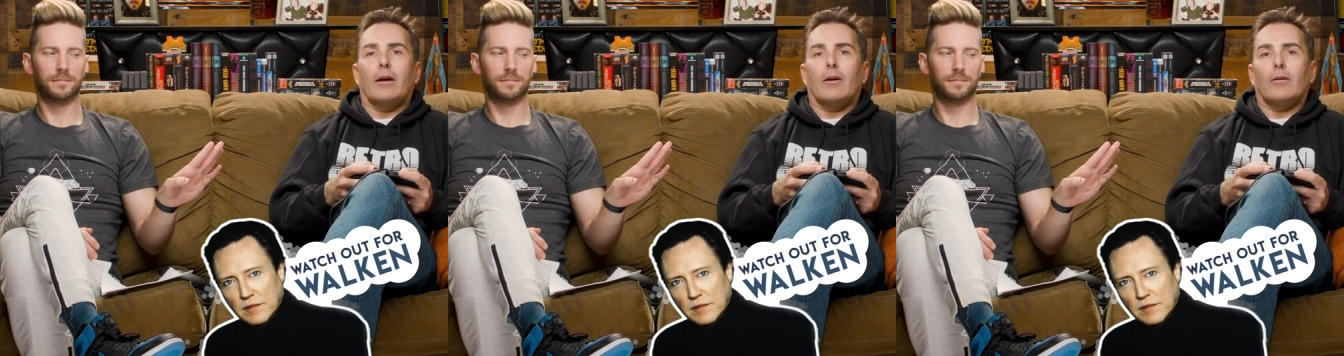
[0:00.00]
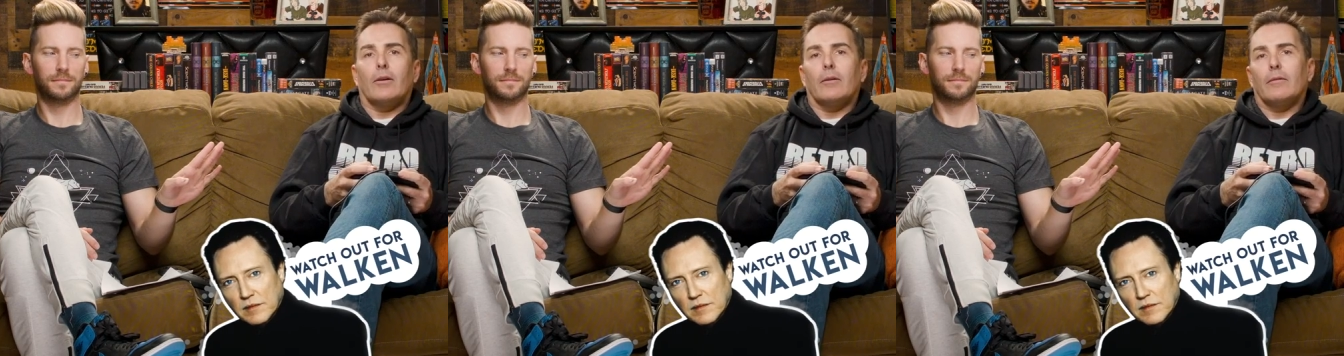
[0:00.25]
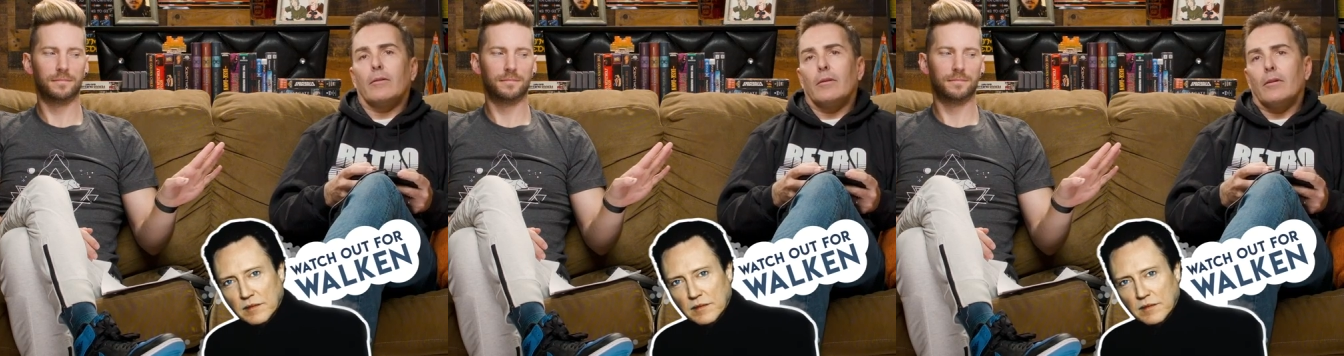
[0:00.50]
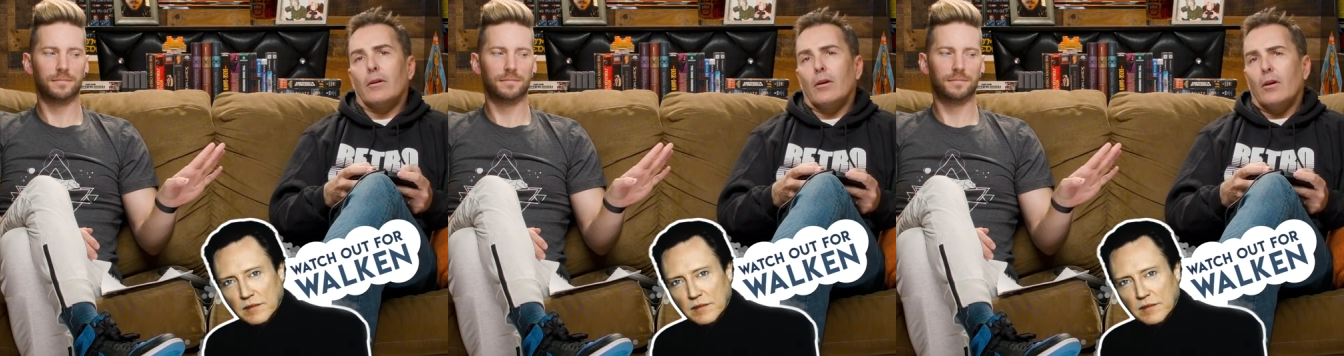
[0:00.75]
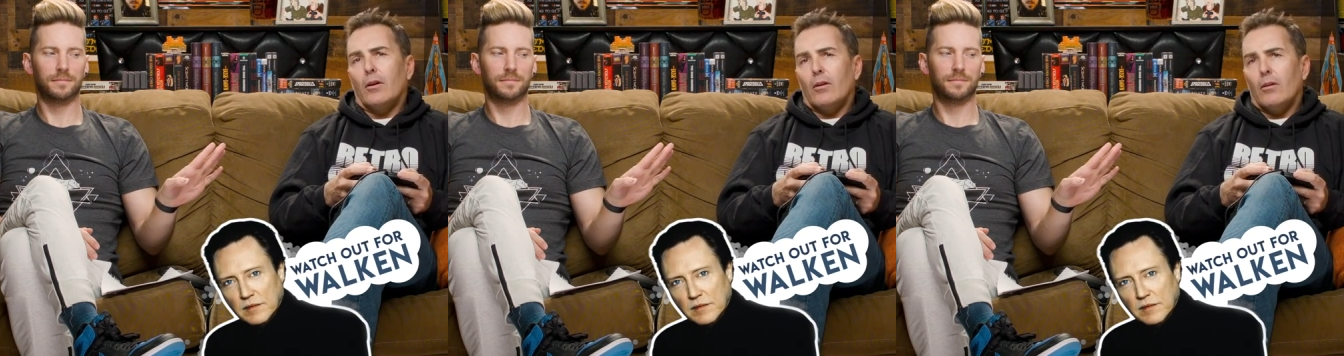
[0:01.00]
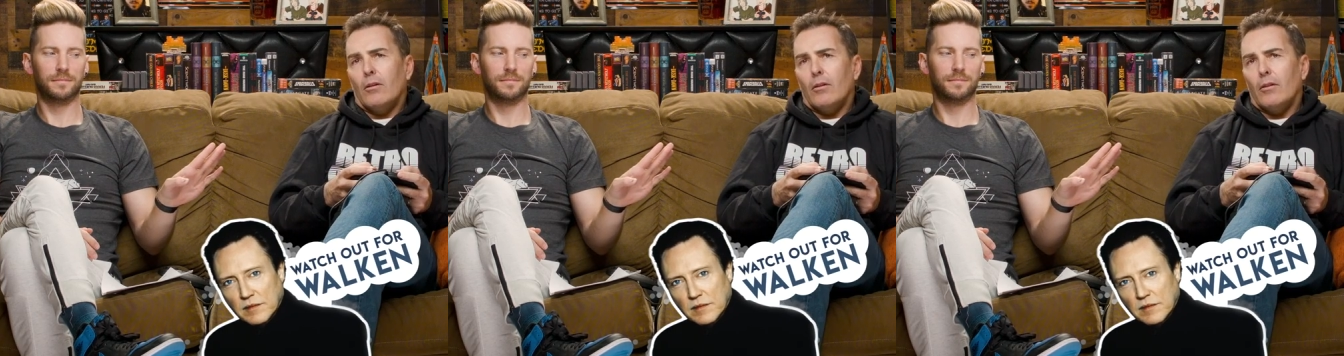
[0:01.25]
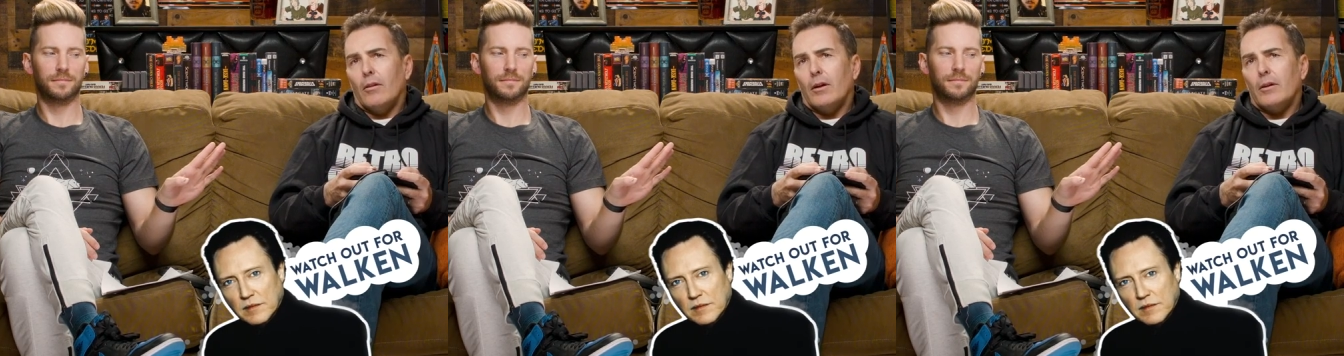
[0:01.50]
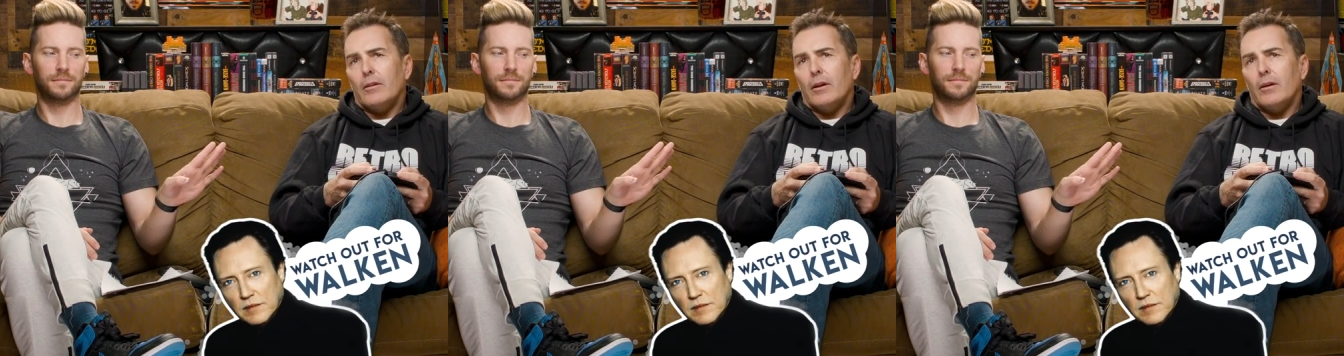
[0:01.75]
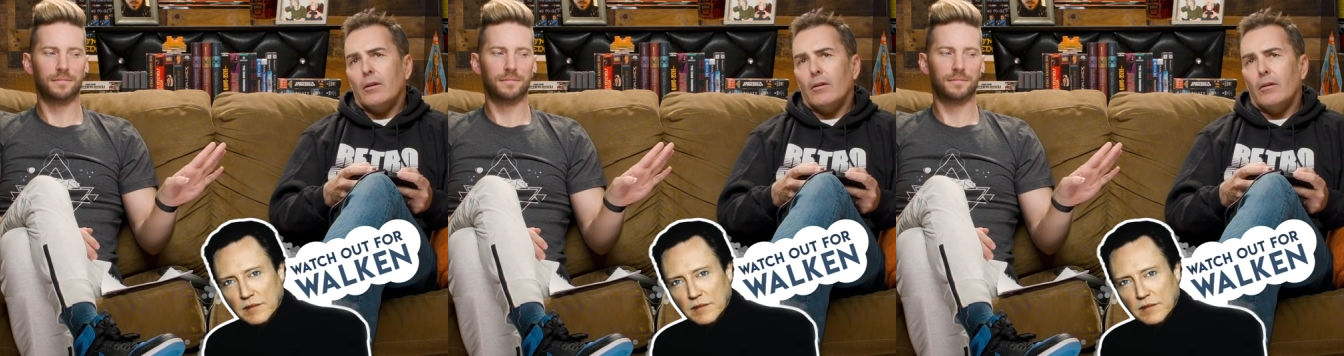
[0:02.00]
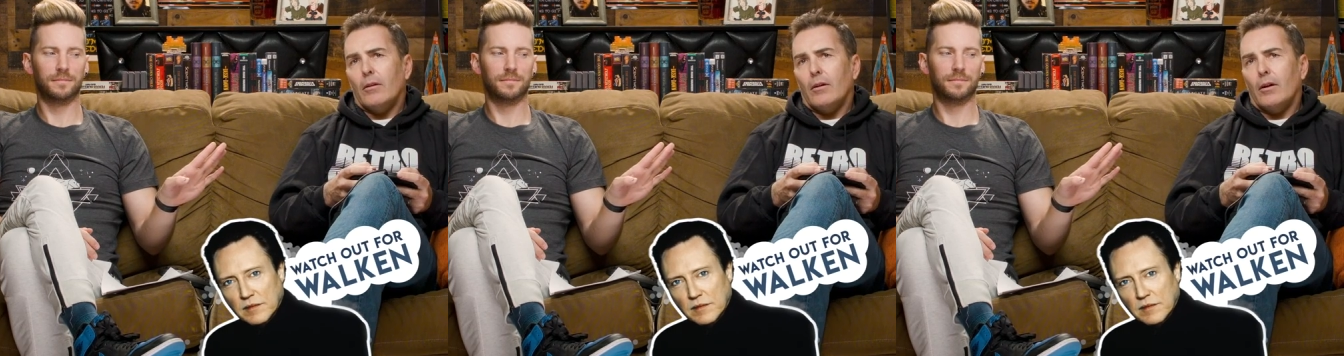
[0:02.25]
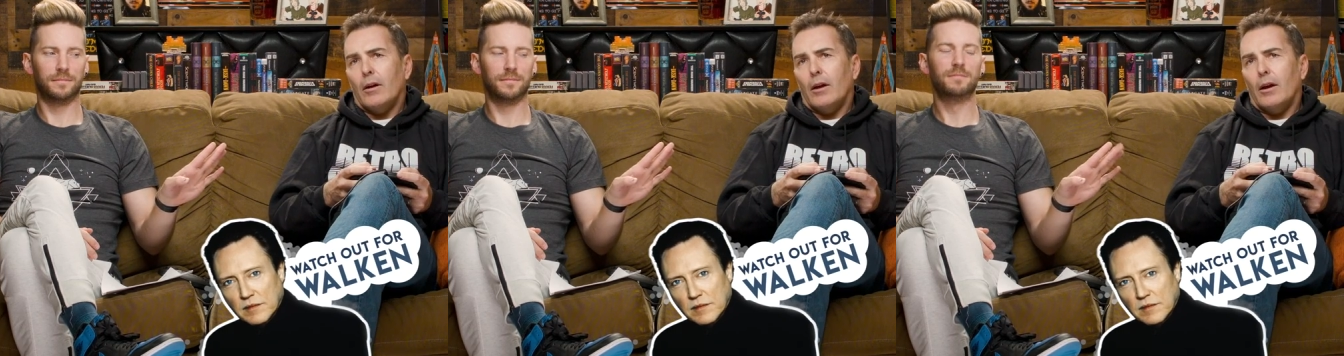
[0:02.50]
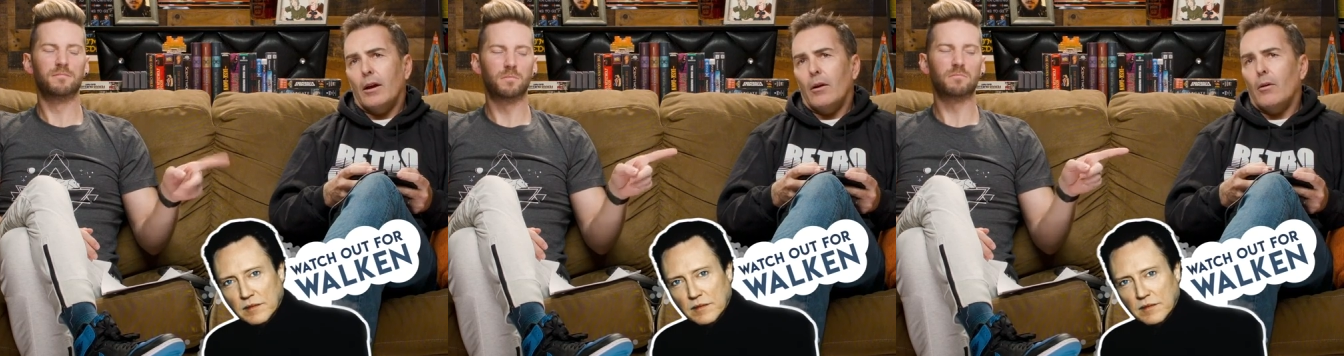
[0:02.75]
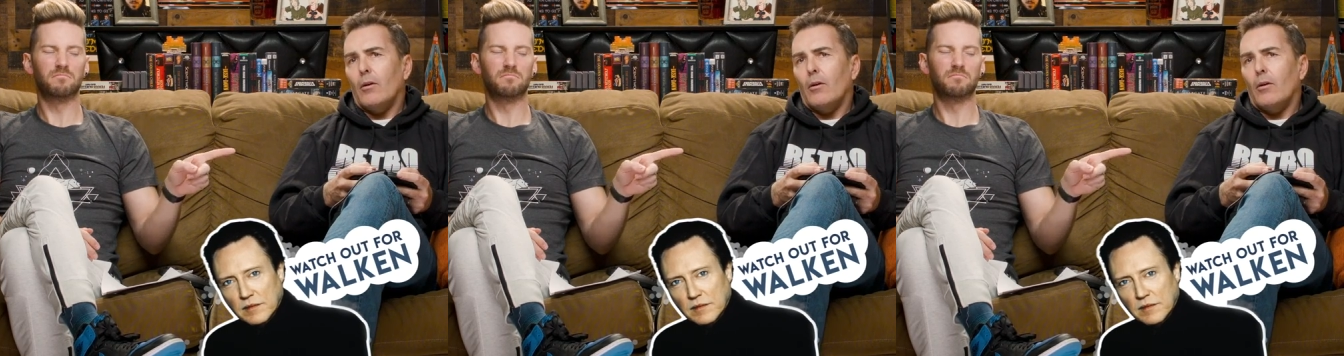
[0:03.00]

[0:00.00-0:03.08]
Speaker 1: Hold on. There. And